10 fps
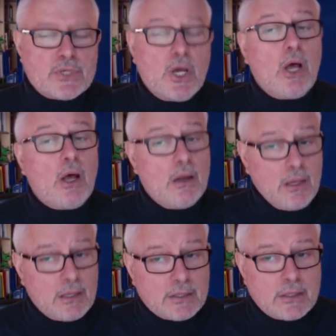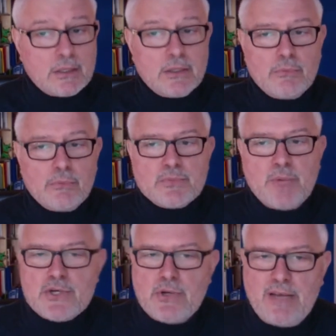along with
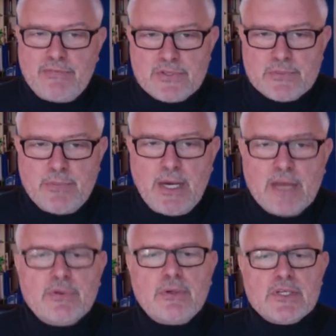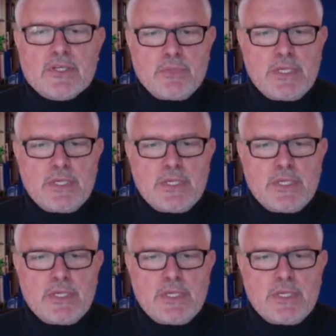special efforts by Photonics Media.